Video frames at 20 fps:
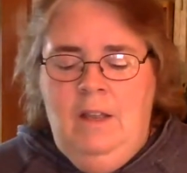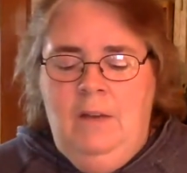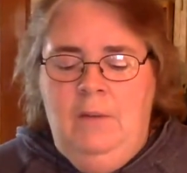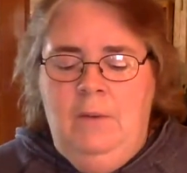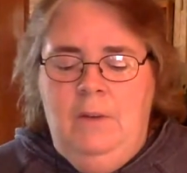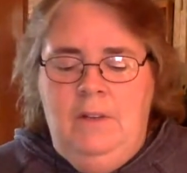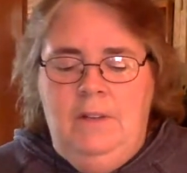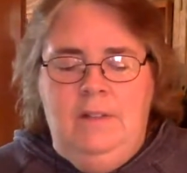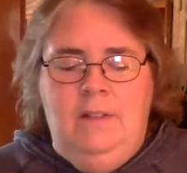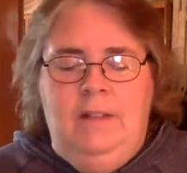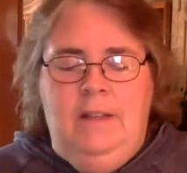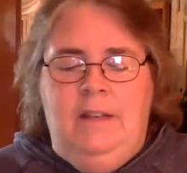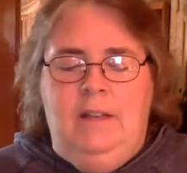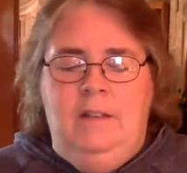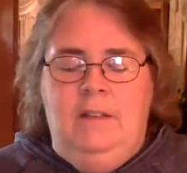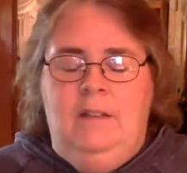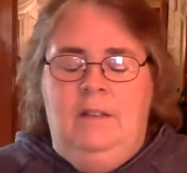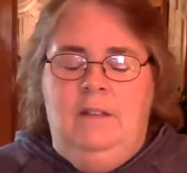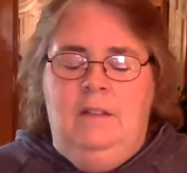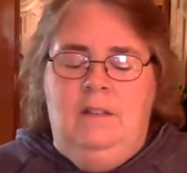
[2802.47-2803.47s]
I want to
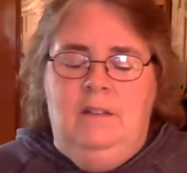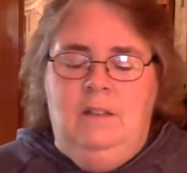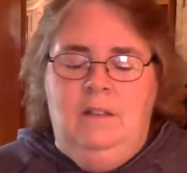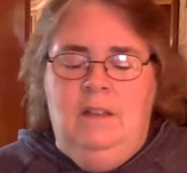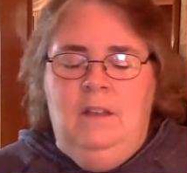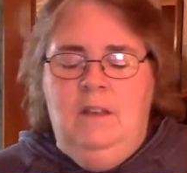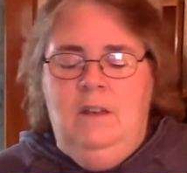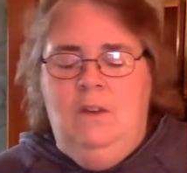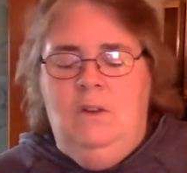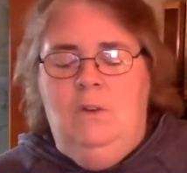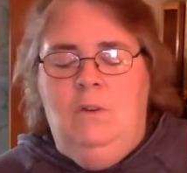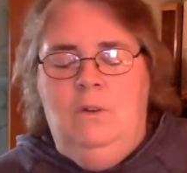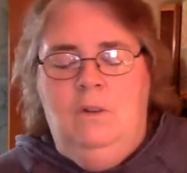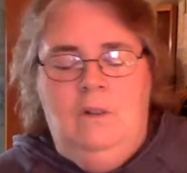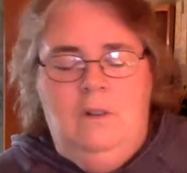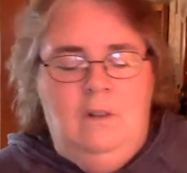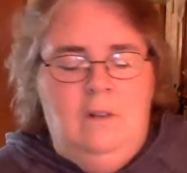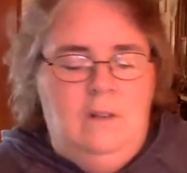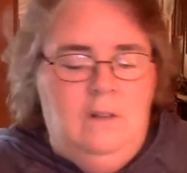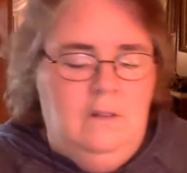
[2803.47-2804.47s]

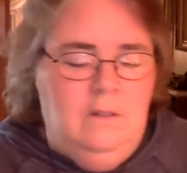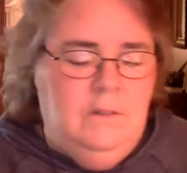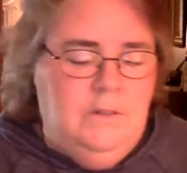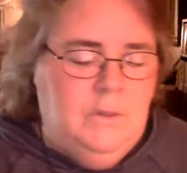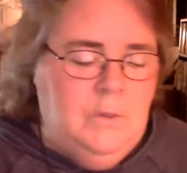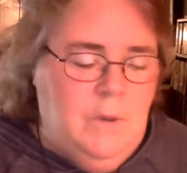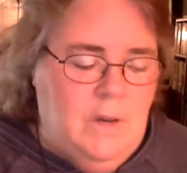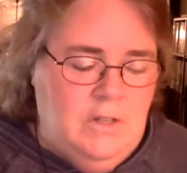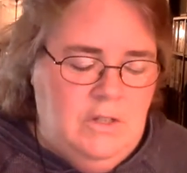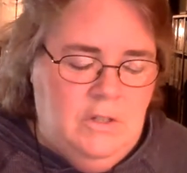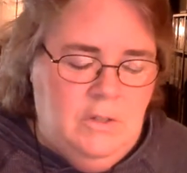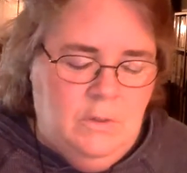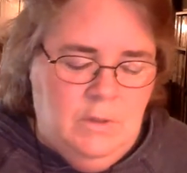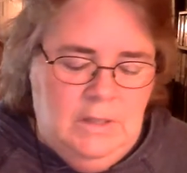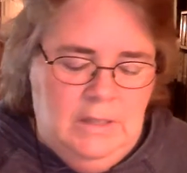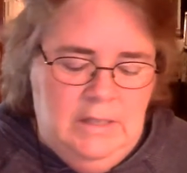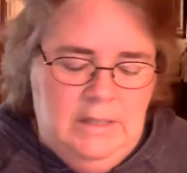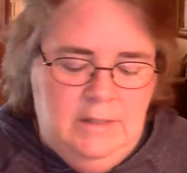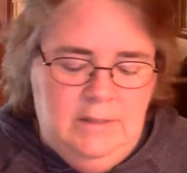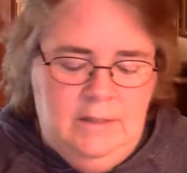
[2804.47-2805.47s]
squash are
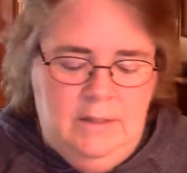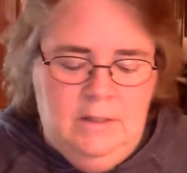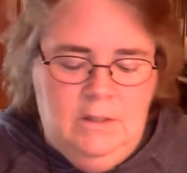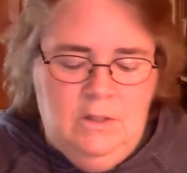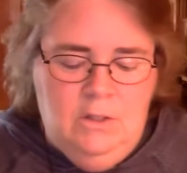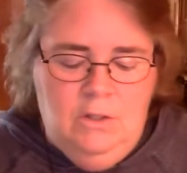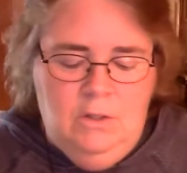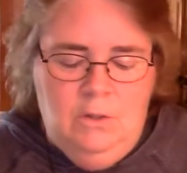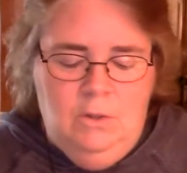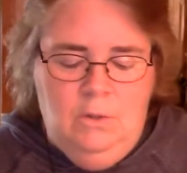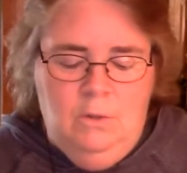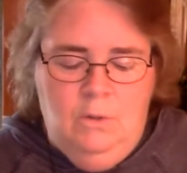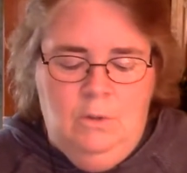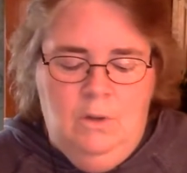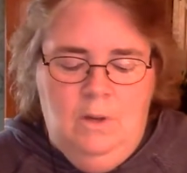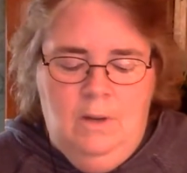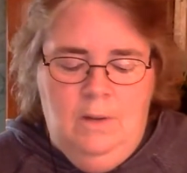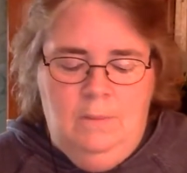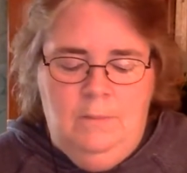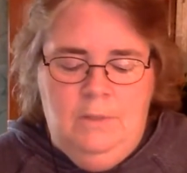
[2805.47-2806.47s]
easy
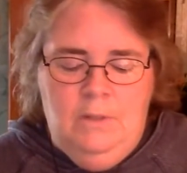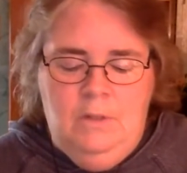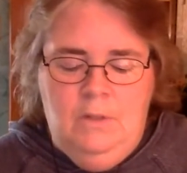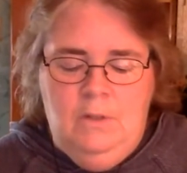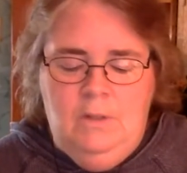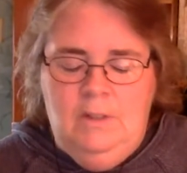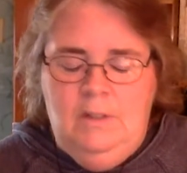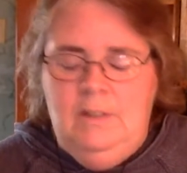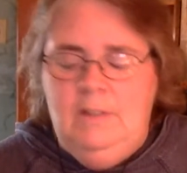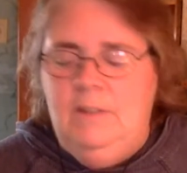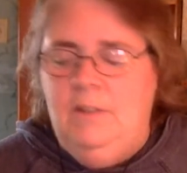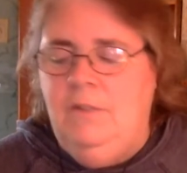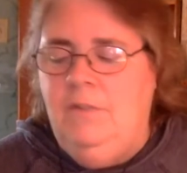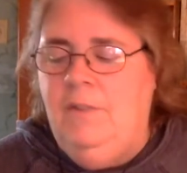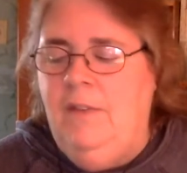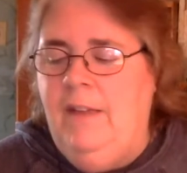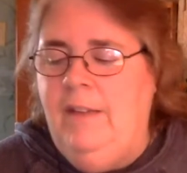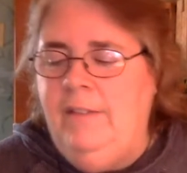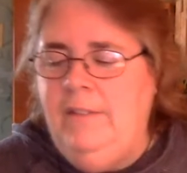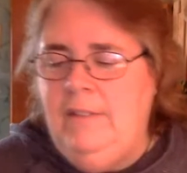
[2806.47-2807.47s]
to do. These are
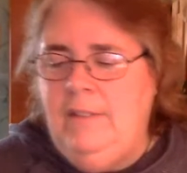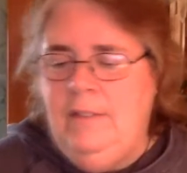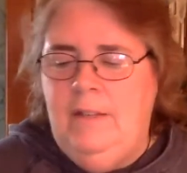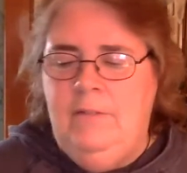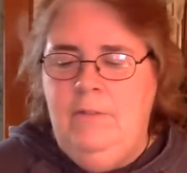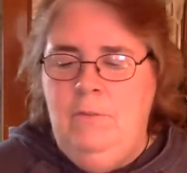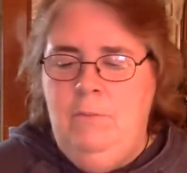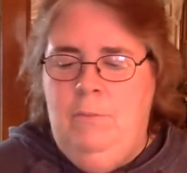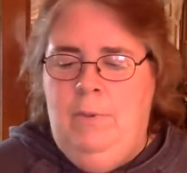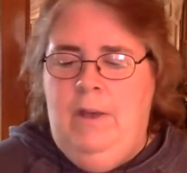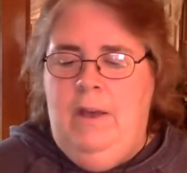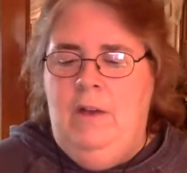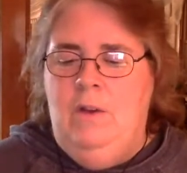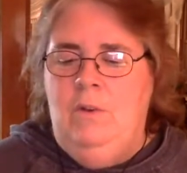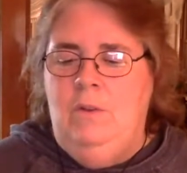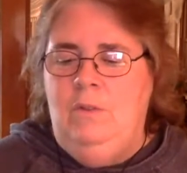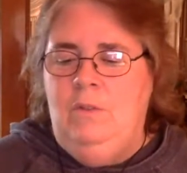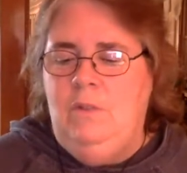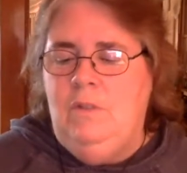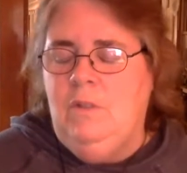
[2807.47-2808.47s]
5 to 7
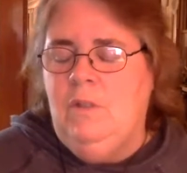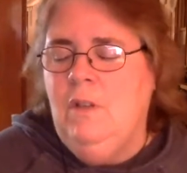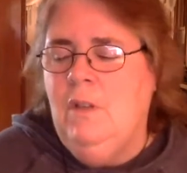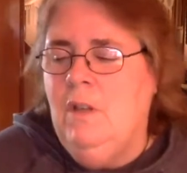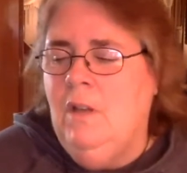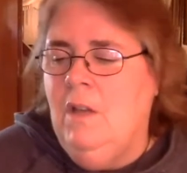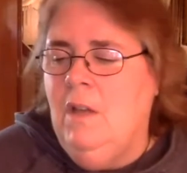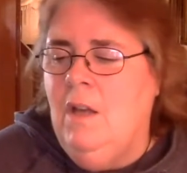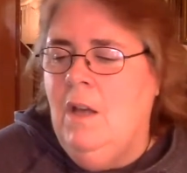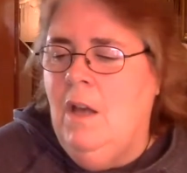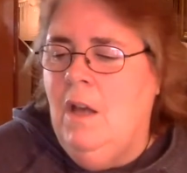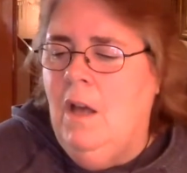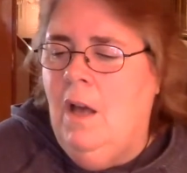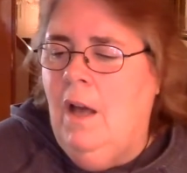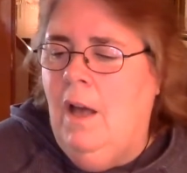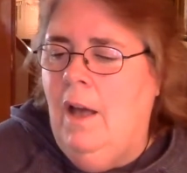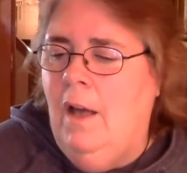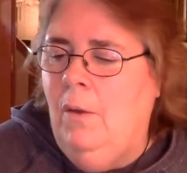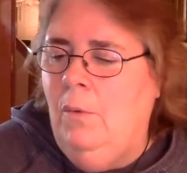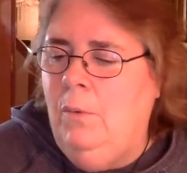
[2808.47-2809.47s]
pounds.
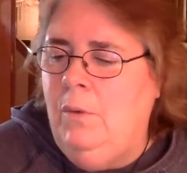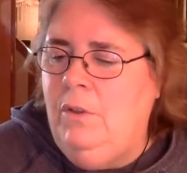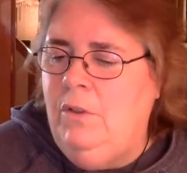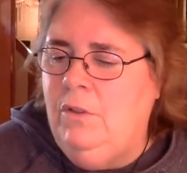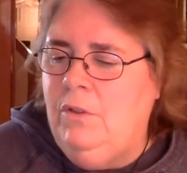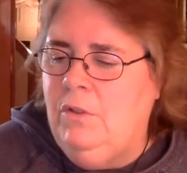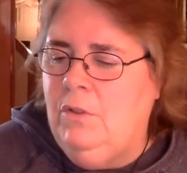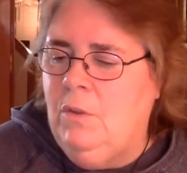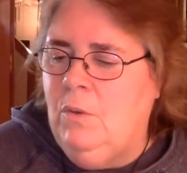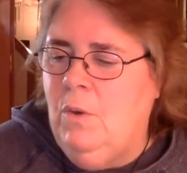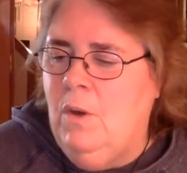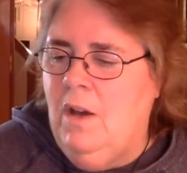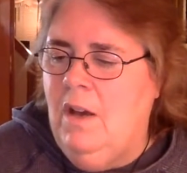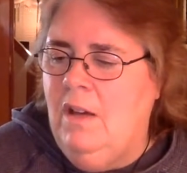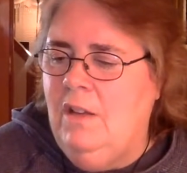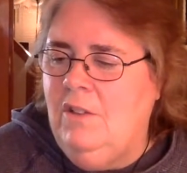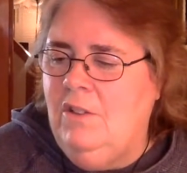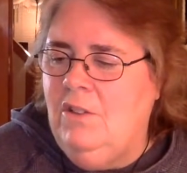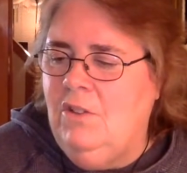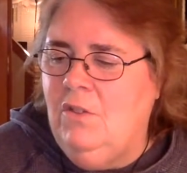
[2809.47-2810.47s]
Winter
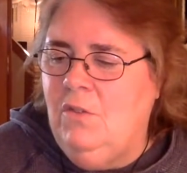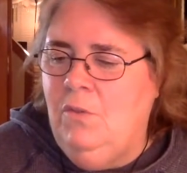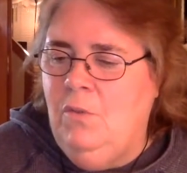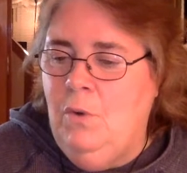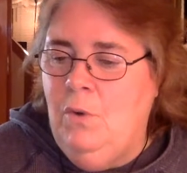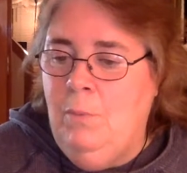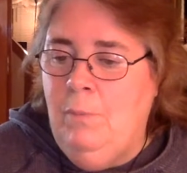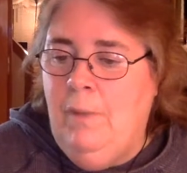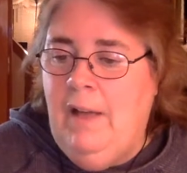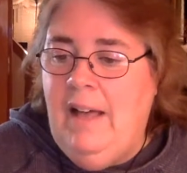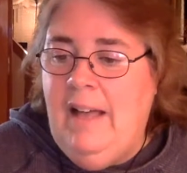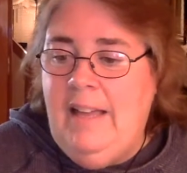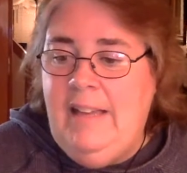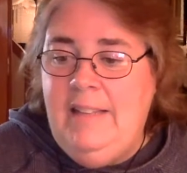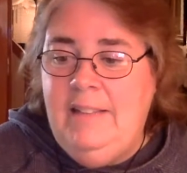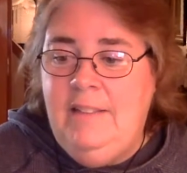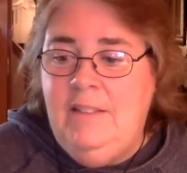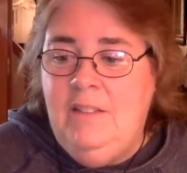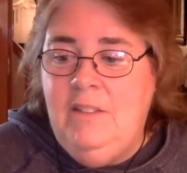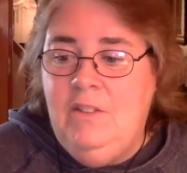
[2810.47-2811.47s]
squash for
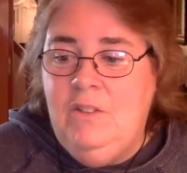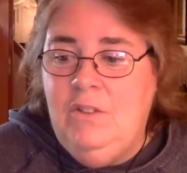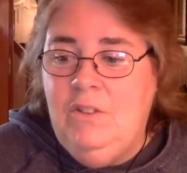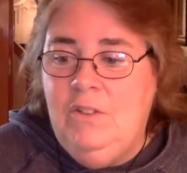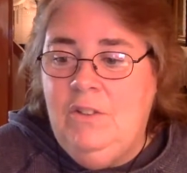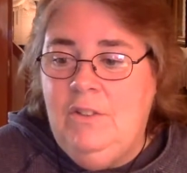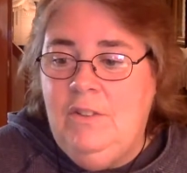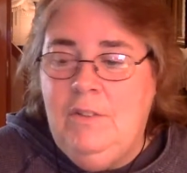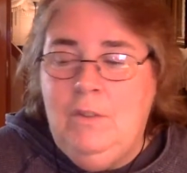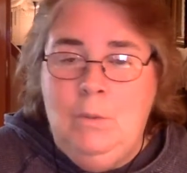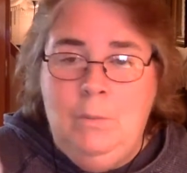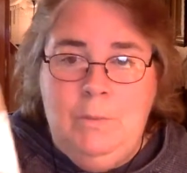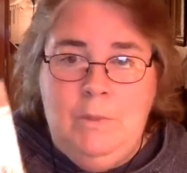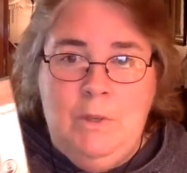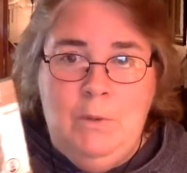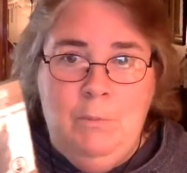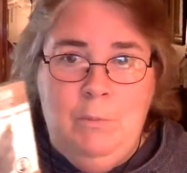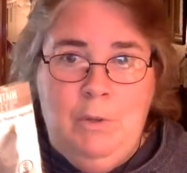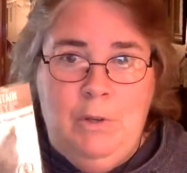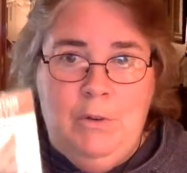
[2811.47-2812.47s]
pies, desserts,
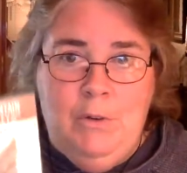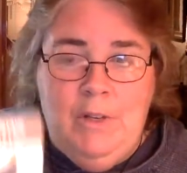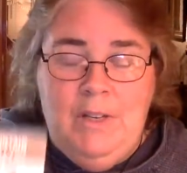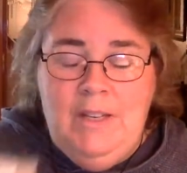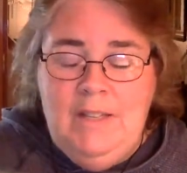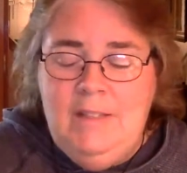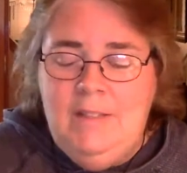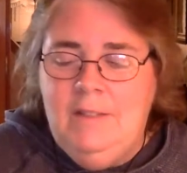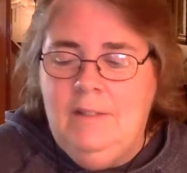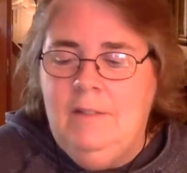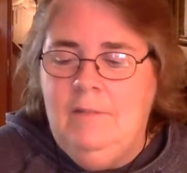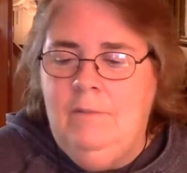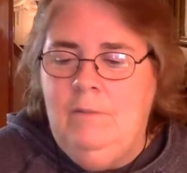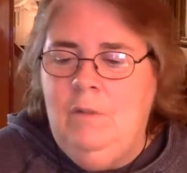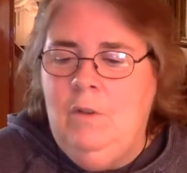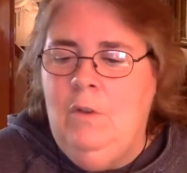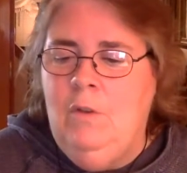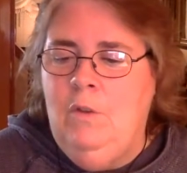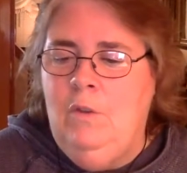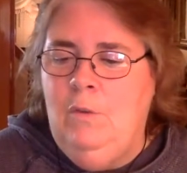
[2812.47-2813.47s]
soups, and purees.
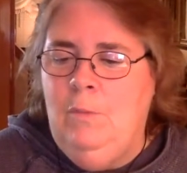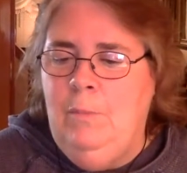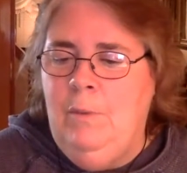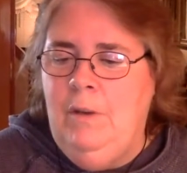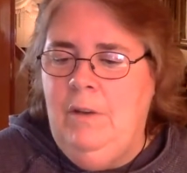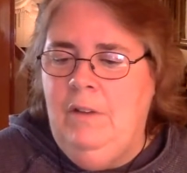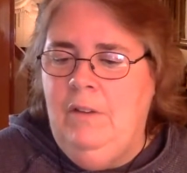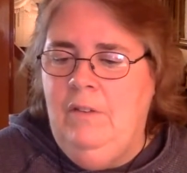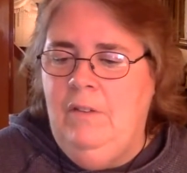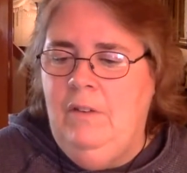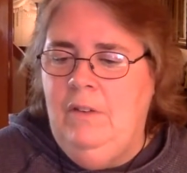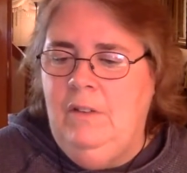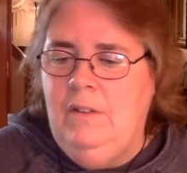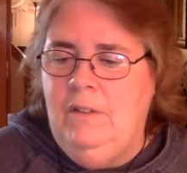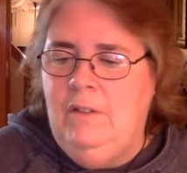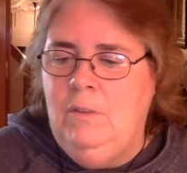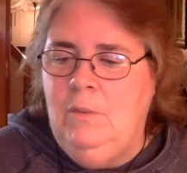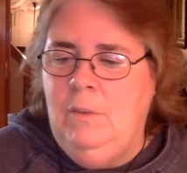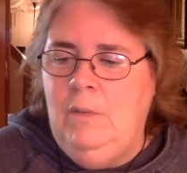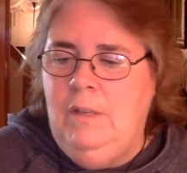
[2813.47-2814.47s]
So it's apparently very
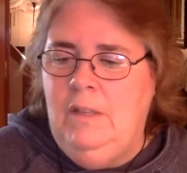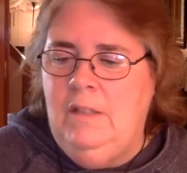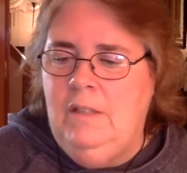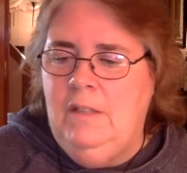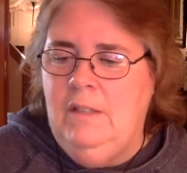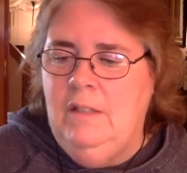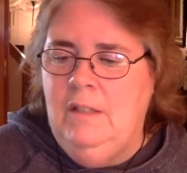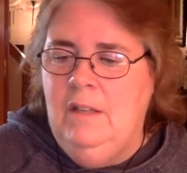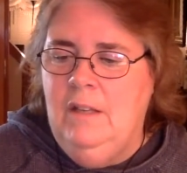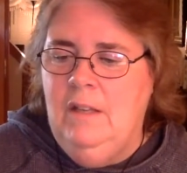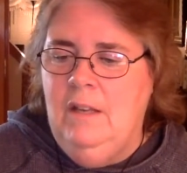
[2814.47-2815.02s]
sweet.